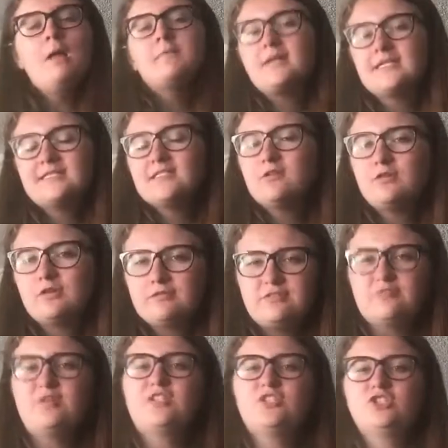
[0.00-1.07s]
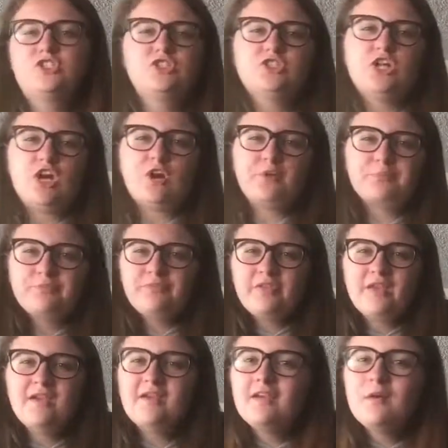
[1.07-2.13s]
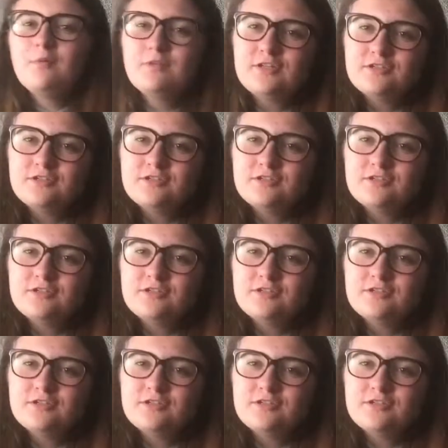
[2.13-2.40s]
But I still would have switched, so when